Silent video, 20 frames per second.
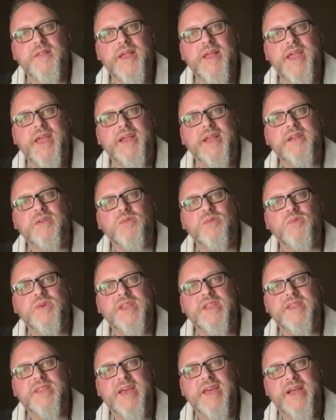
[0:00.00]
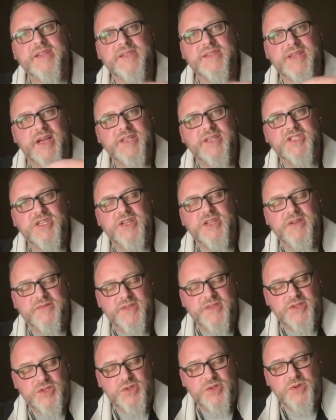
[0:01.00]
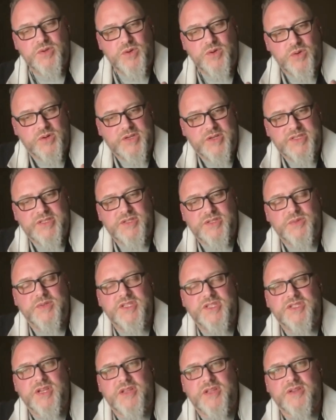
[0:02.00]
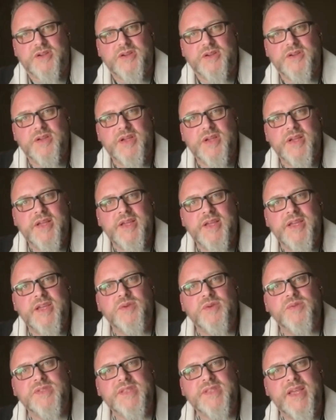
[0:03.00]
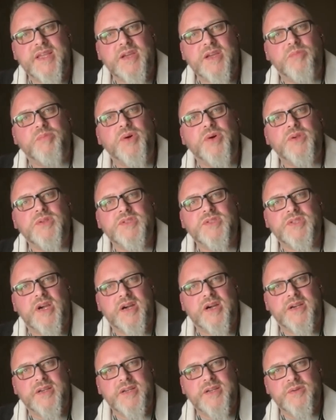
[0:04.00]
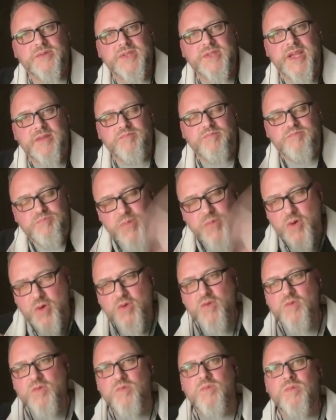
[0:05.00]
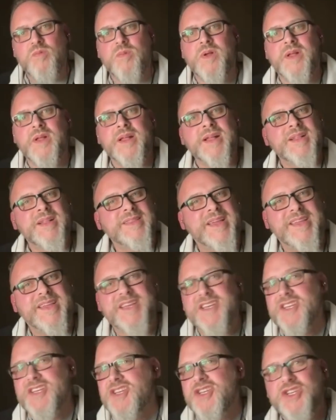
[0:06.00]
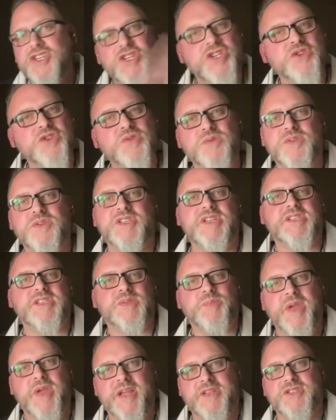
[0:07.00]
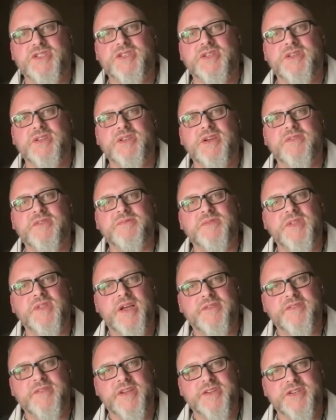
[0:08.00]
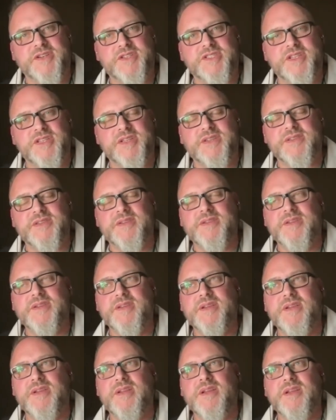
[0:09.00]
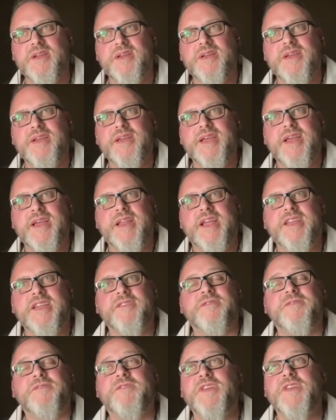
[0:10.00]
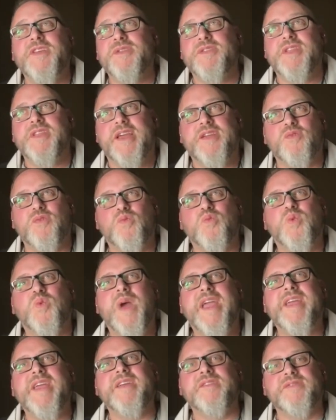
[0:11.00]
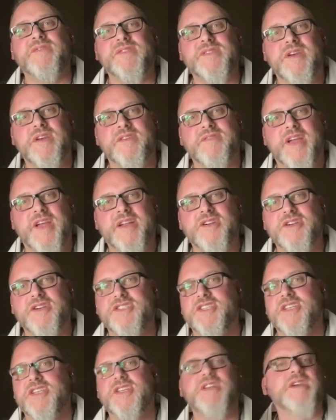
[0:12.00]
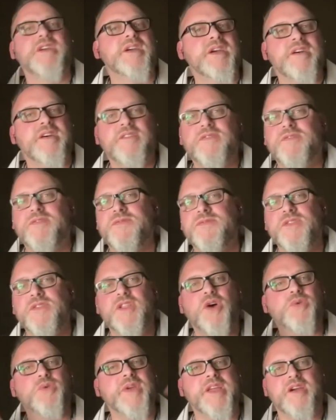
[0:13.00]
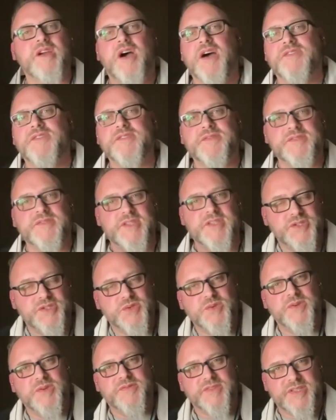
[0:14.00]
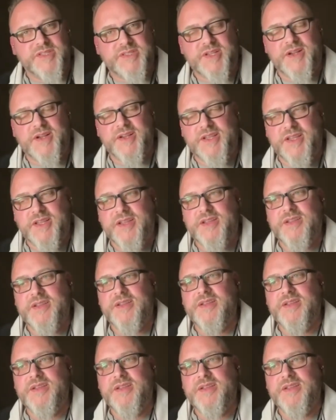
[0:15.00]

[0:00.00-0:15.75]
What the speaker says: And with that touching of the two cores to each other, it was like a pulsar. It was like boom, like a huge expansion of love energy. And I could feel like waves of energy flowing off of the two of us hugging.